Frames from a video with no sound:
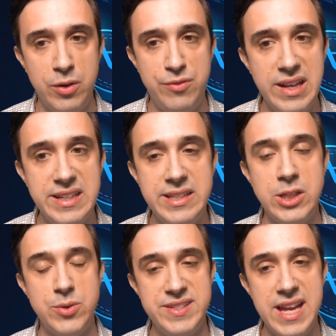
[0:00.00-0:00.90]

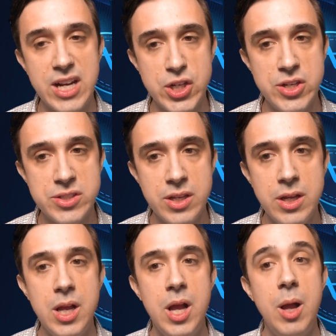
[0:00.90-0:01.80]
validating transactions,
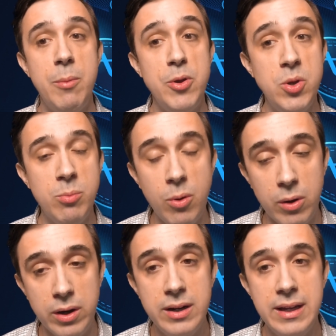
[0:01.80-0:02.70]
but no
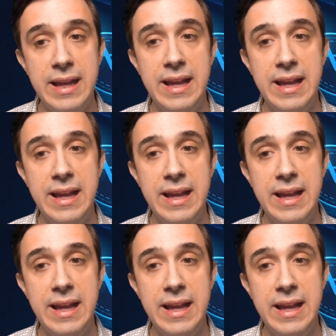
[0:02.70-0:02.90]
more,